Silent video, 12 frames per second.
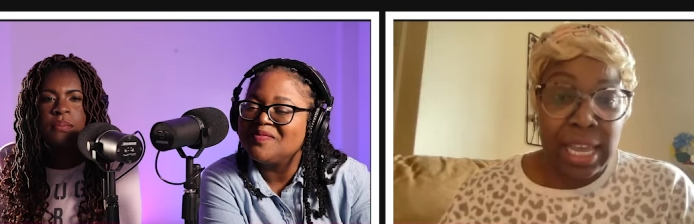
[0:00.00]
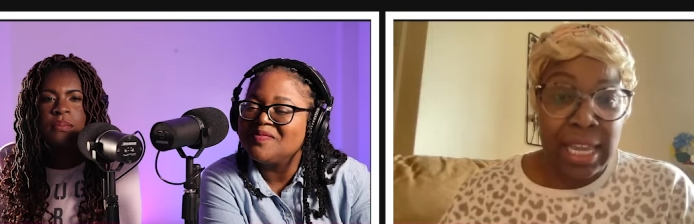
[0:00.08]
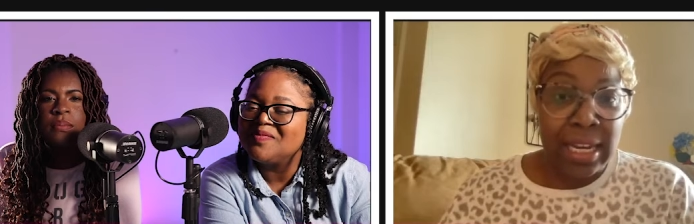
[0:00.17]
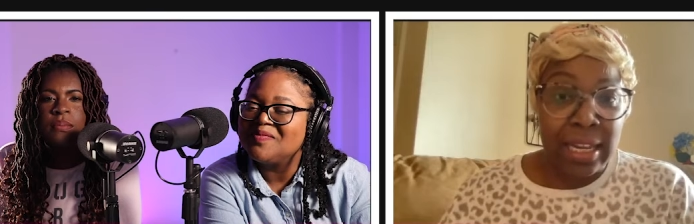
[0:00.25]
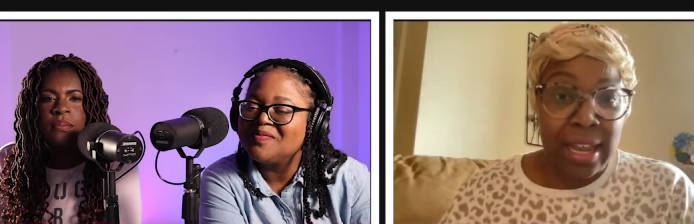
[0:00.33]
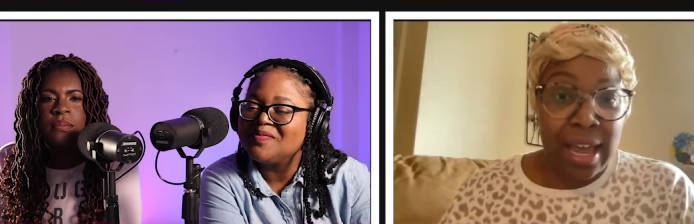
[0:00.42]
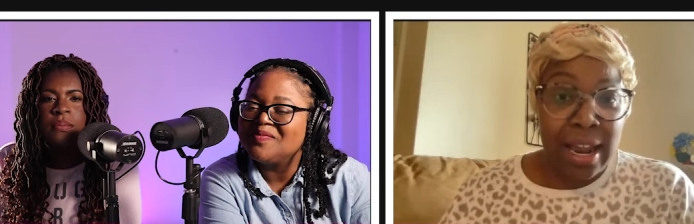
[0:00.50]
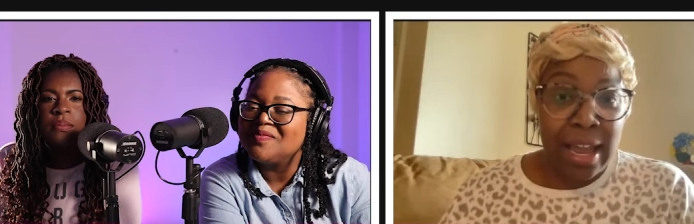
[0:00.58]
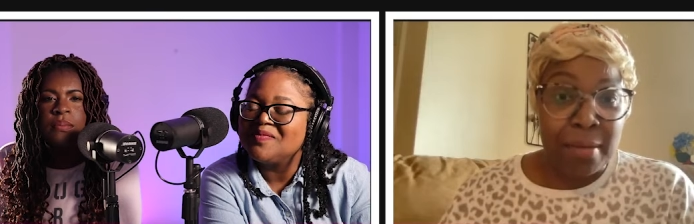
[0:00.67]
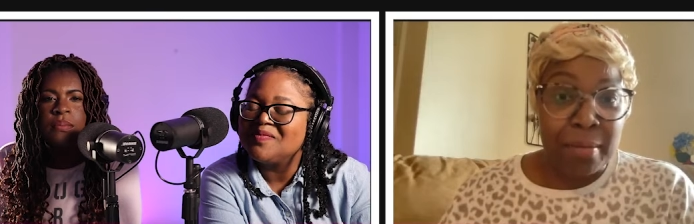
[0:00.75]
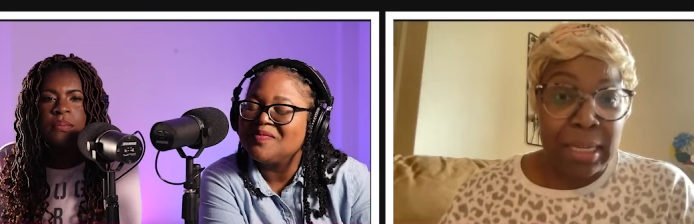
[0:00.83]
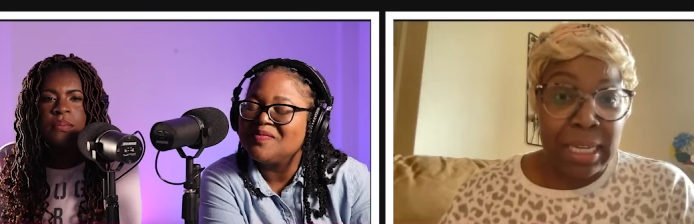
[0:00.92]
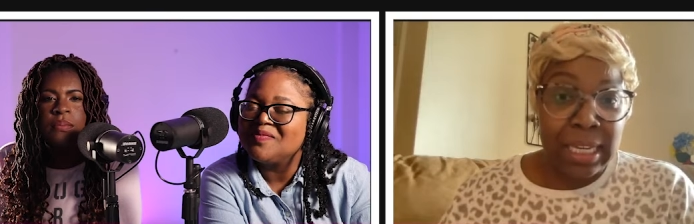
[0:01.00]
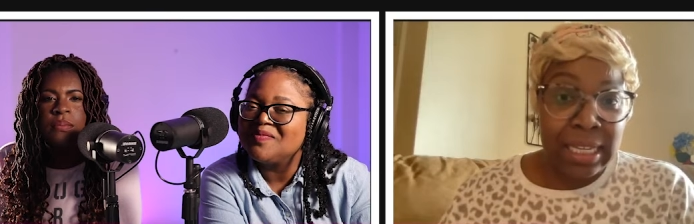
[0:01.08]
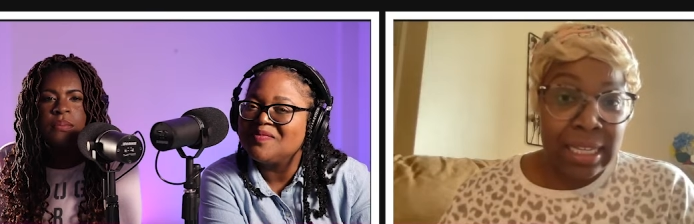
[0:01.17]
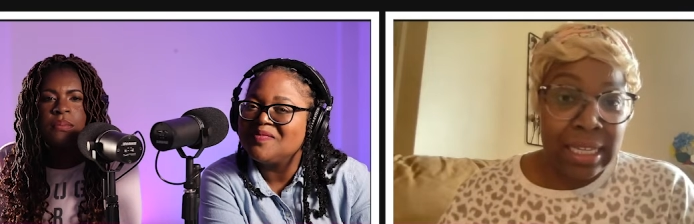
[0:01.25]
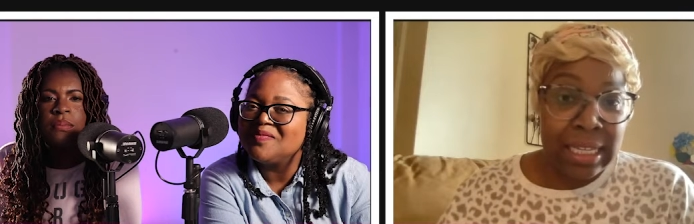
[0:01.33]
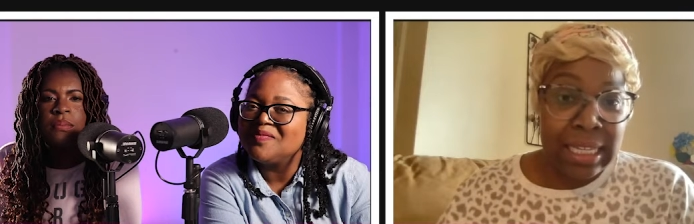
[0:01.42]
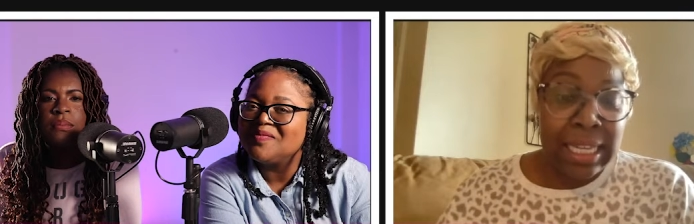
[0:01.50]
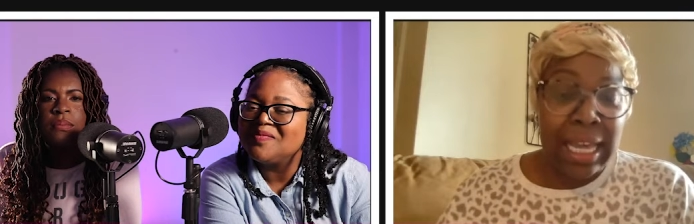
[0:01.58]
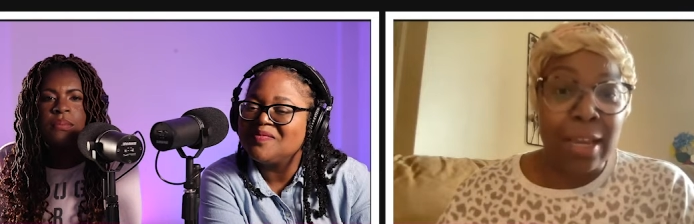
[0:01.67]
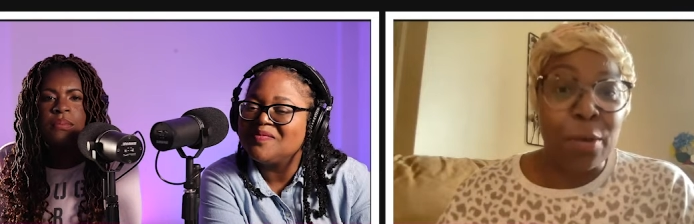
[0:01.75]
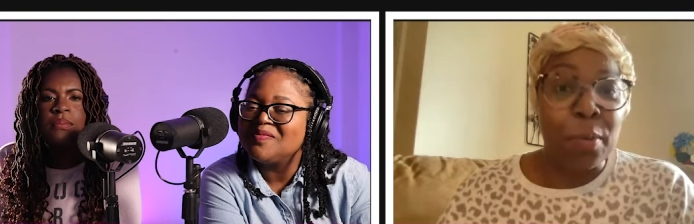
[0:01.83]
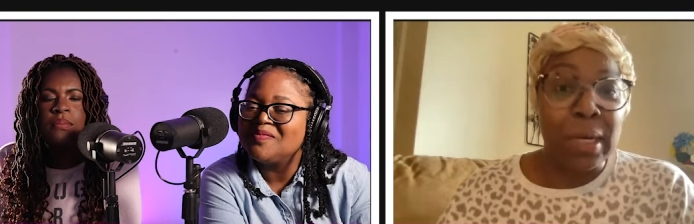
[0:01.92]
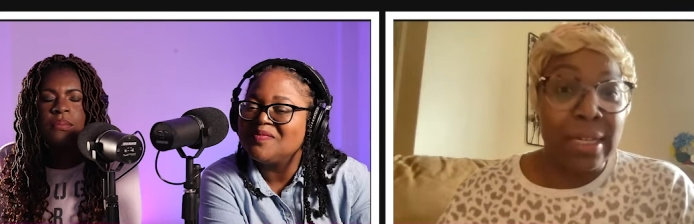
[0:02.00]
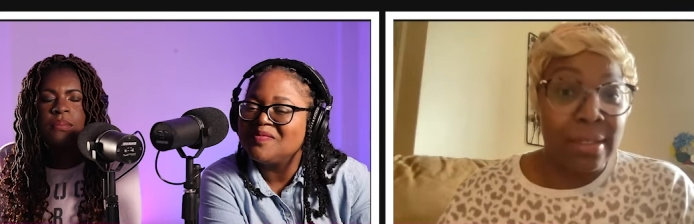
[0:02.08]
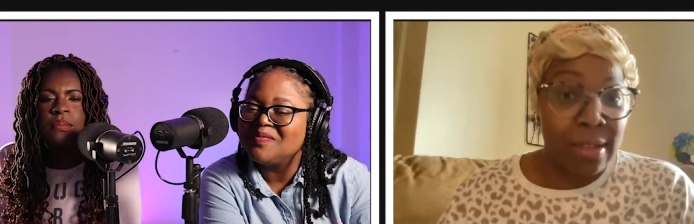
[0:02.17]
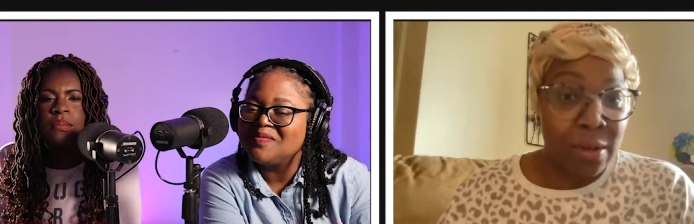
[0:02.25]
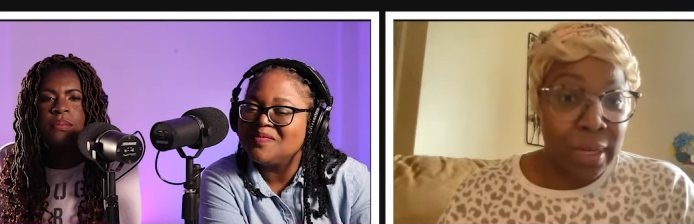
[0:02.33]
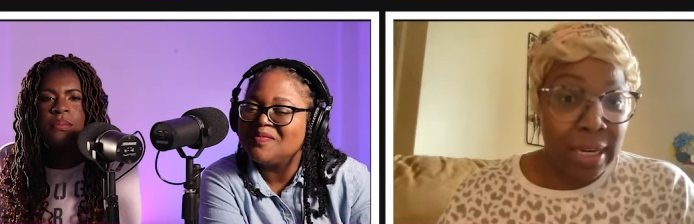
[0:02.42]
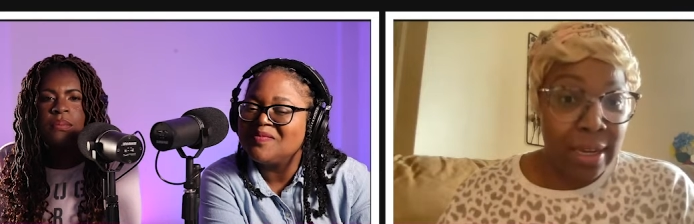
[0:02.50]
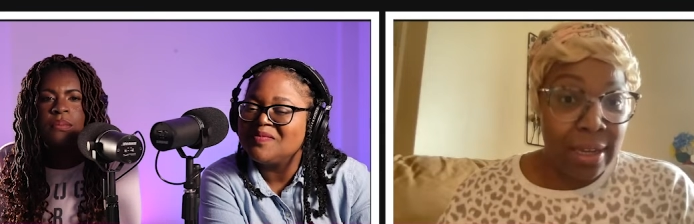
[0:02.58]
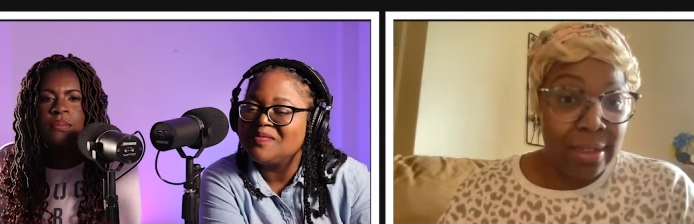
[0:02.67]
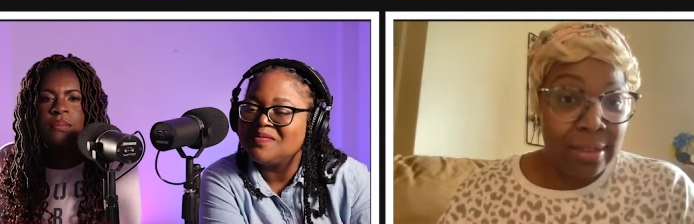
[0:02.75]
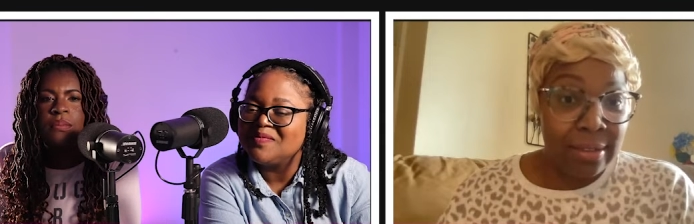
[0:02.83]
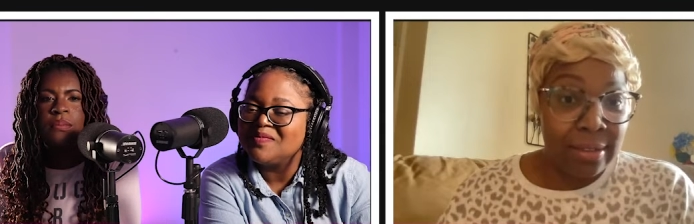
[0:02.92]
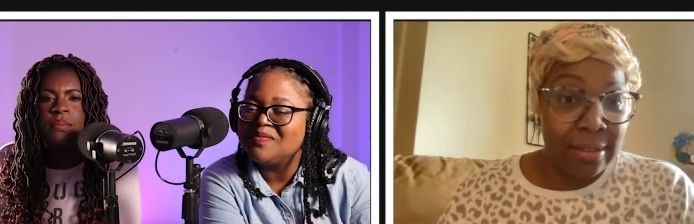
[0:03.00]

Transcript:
Speaker 1: taking a lot out of me like what is going on